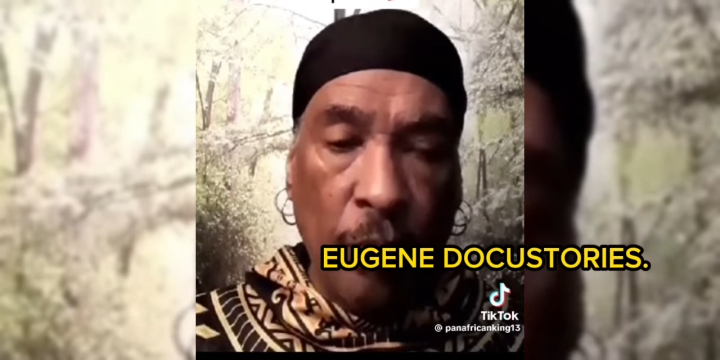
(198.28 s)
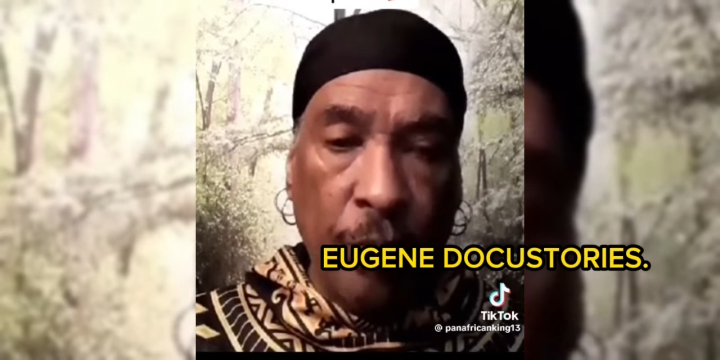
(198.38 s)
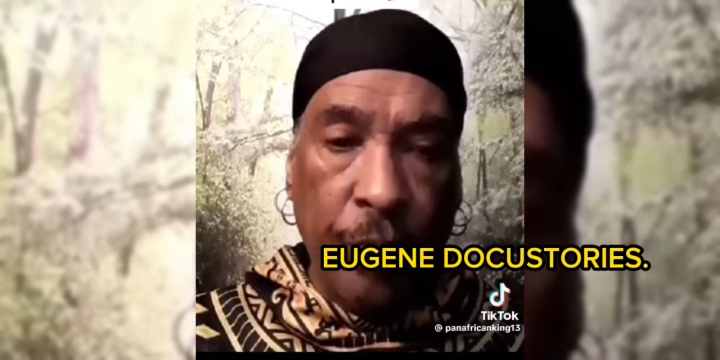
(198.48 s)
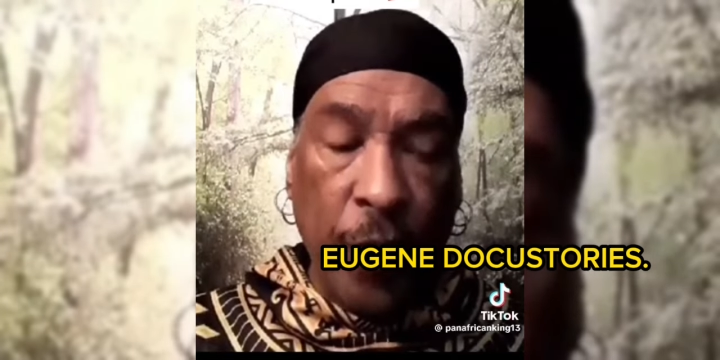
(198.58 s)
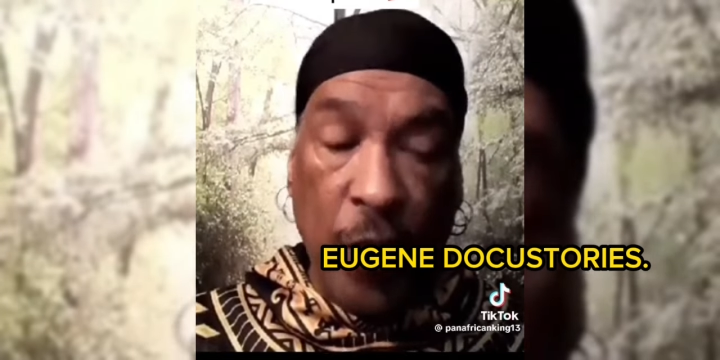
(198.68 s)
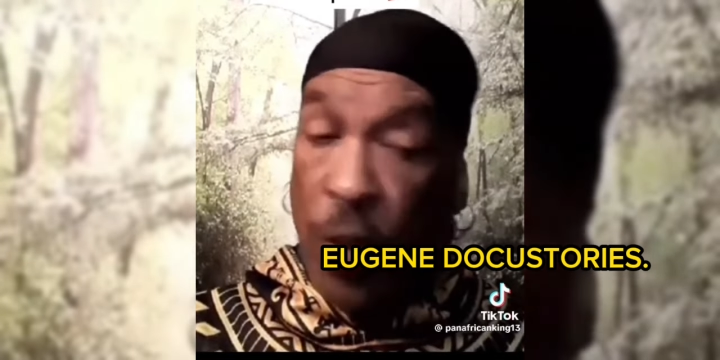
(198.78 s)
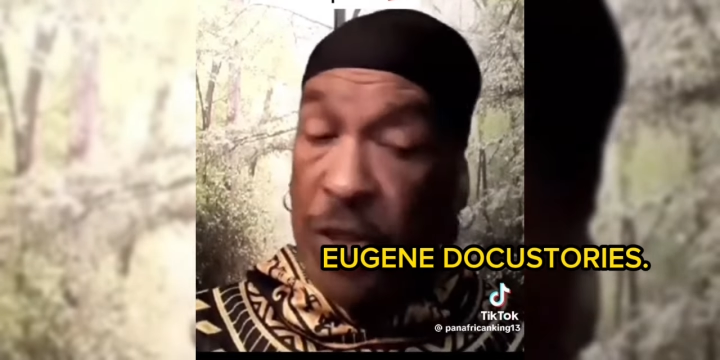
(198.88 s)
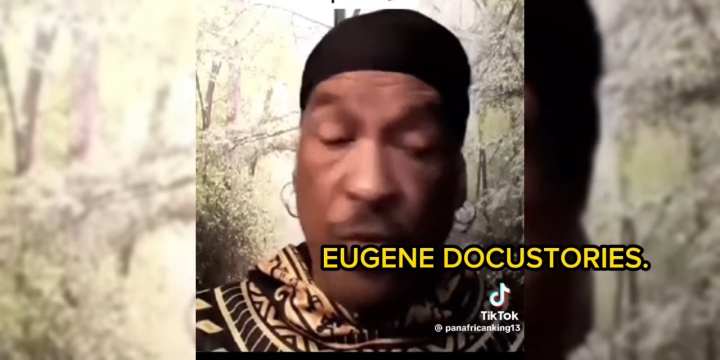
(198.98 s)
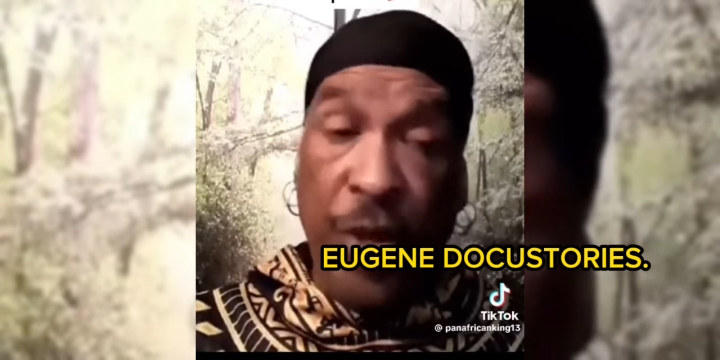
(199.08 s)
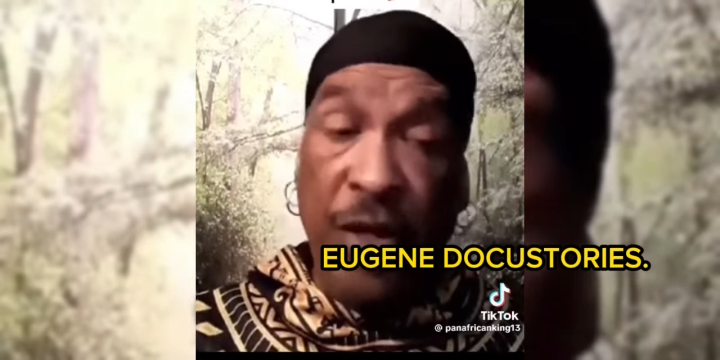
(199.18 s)
It
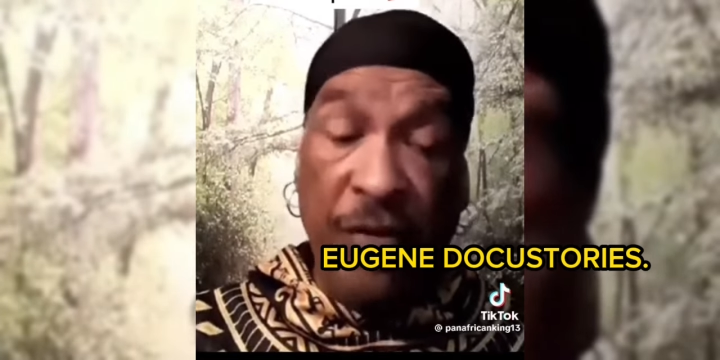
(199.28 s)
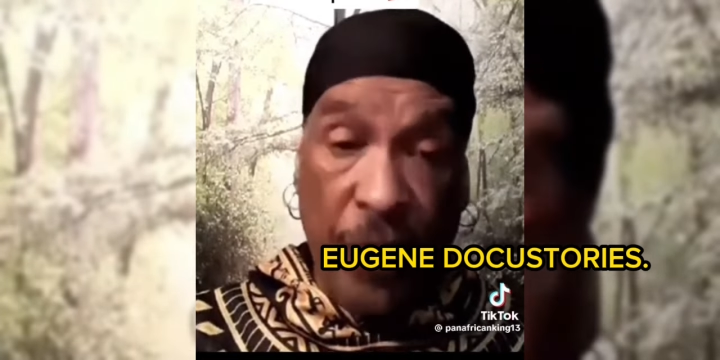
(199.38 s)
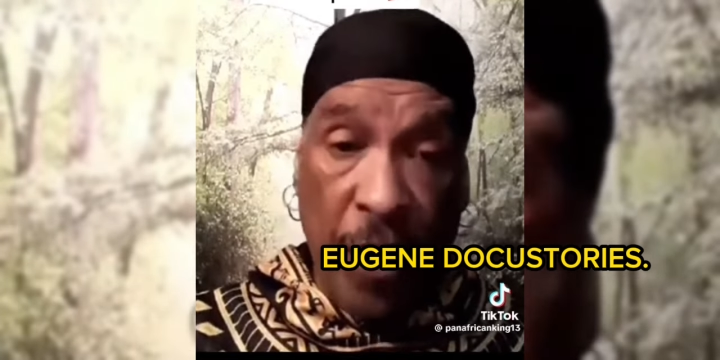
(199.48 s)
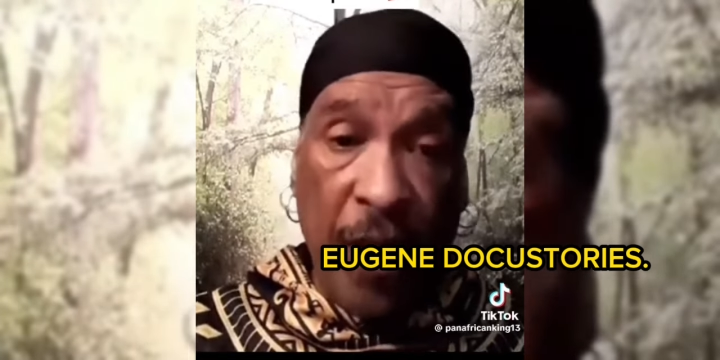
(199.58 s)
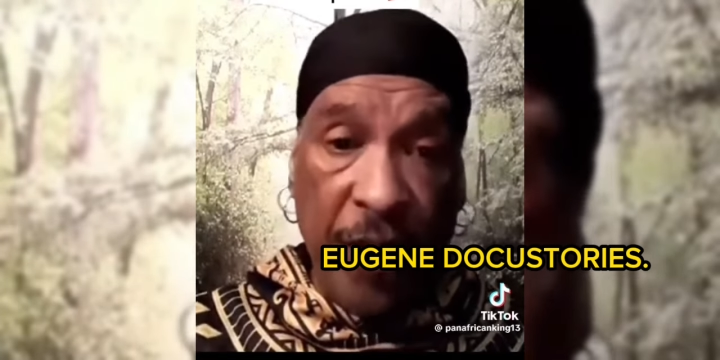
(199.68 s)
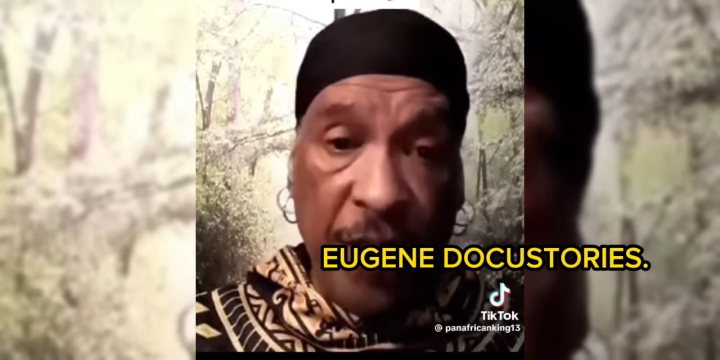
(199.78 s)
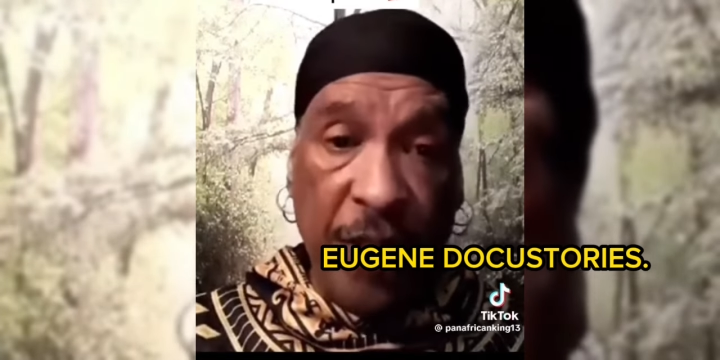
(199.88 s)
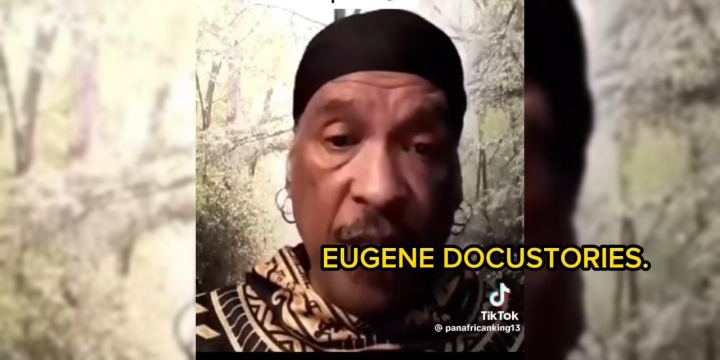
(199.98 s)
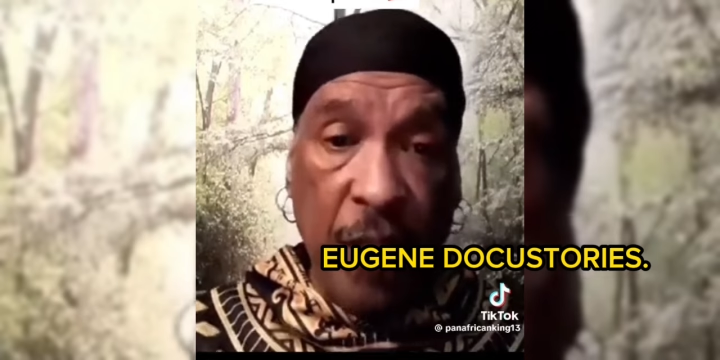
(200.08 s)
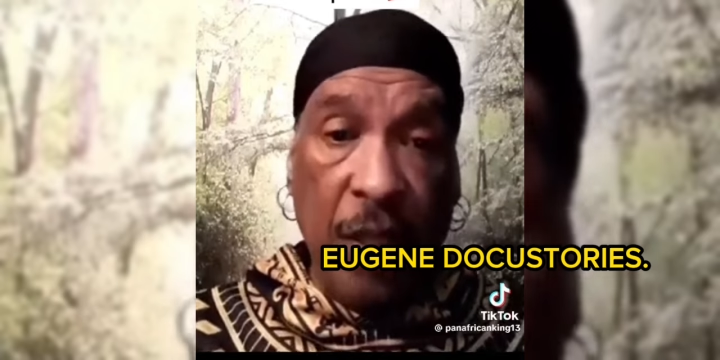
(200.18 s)
wasn't written for us.
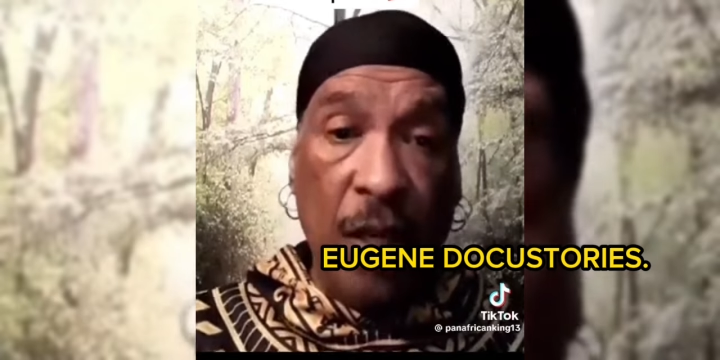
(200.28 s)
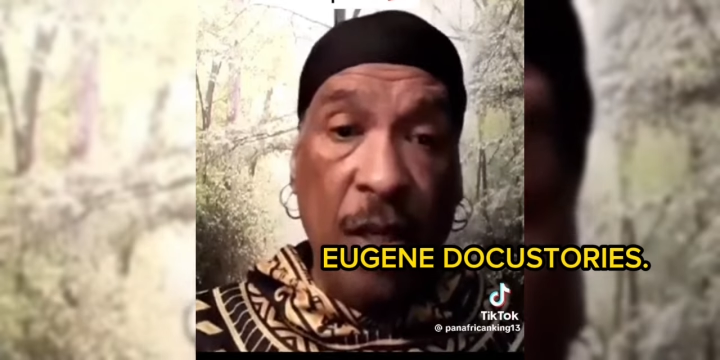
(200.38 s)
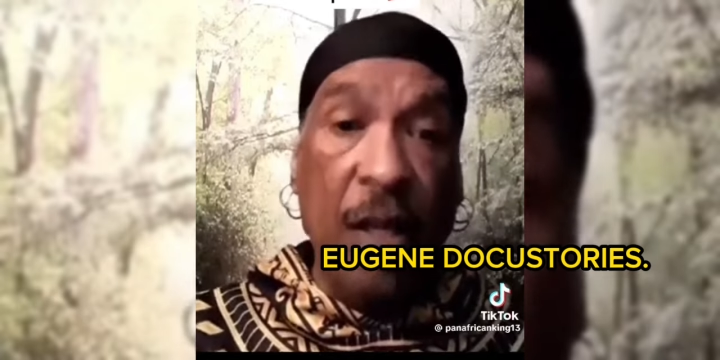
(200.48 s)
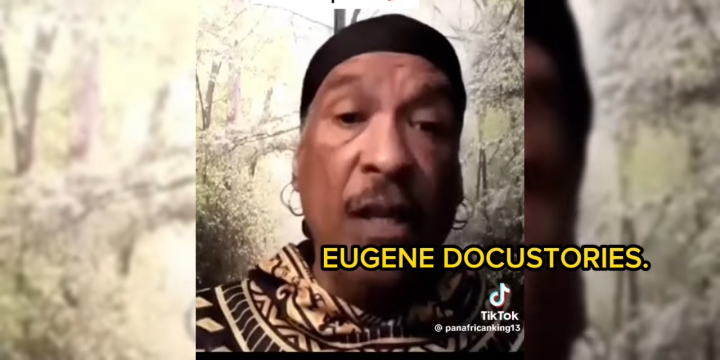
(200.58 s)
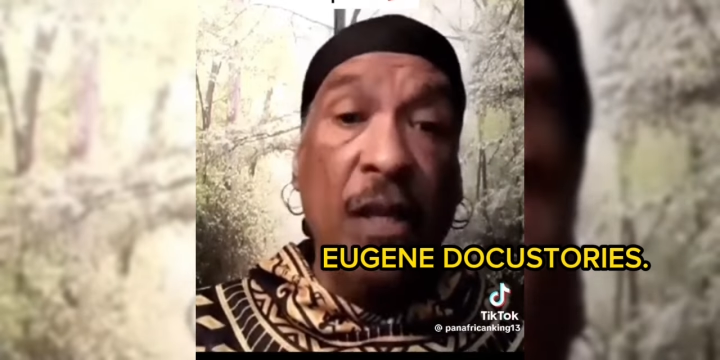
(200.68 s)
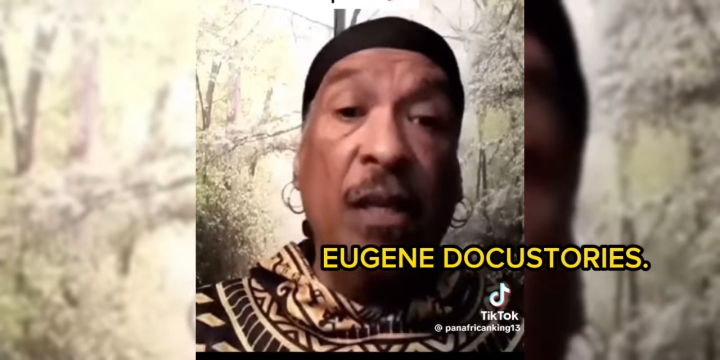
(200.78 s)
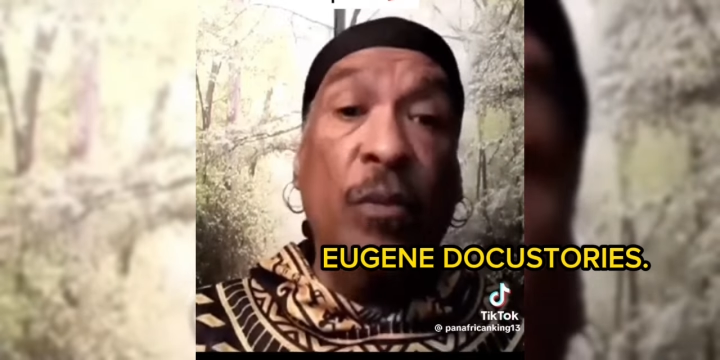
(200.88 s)
It